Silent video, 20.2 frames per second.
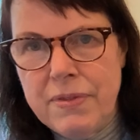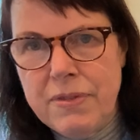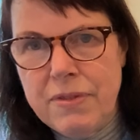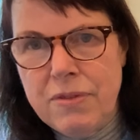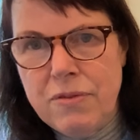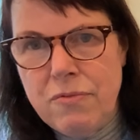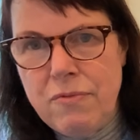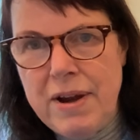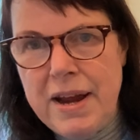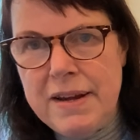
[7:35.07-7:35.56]

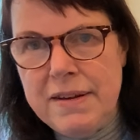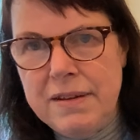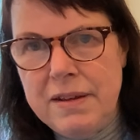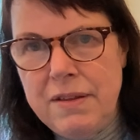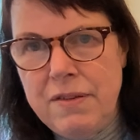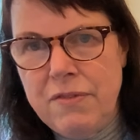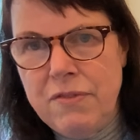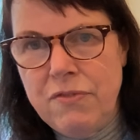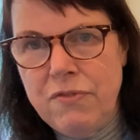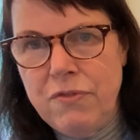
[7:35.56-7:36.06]
thread
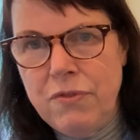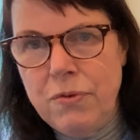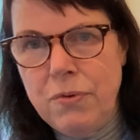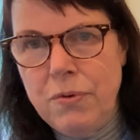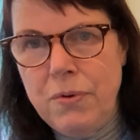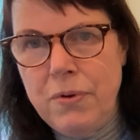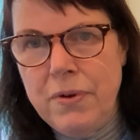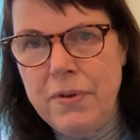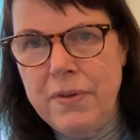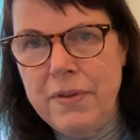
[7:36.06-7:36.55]
is
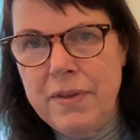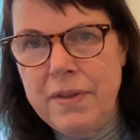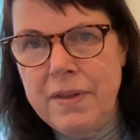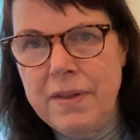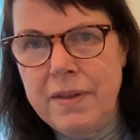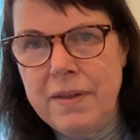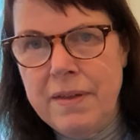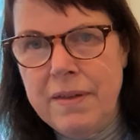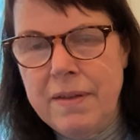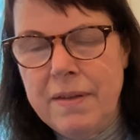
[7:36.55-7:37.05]
for.
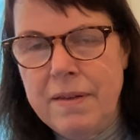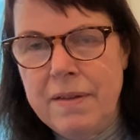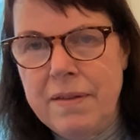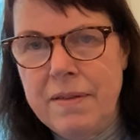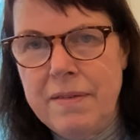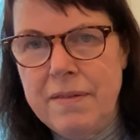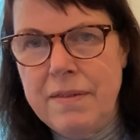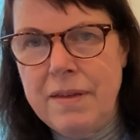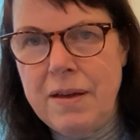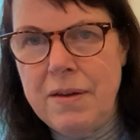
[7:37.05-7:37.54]

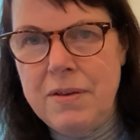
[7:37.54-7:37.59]
So